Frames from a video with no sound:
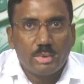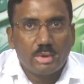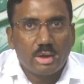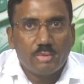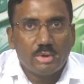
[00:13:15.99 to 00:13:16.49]

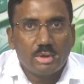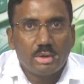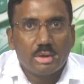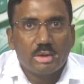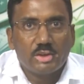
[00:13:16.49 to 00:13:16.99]

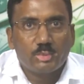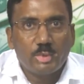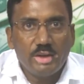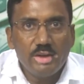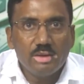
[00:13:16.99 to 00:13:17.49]
After
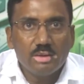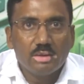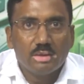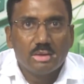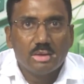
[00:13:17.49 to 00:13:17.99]
explaining,
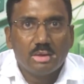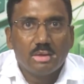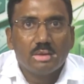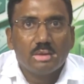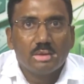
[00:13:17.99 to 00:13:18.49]
then
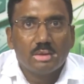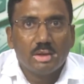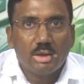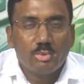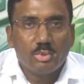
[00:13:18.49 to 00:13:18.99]
they
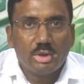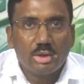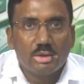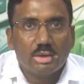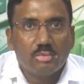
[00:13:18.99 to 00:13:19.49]
have to
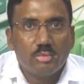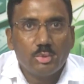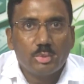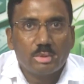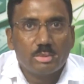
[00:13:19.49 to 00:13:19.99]
take the
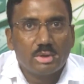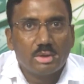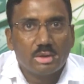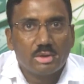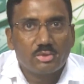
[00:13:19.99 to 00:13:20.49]
view from
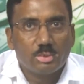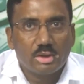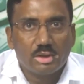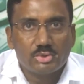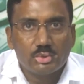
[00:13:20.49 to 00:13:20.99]
the customer
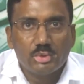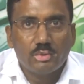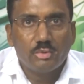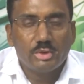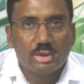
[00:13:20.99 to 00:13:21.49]
also,
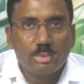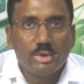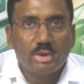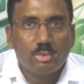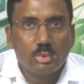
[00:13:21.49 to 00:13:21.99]
whether we
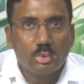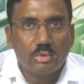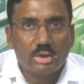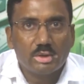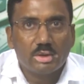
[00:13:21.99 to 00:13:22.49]
have to go
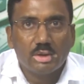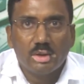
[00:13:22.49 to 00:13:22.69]
for the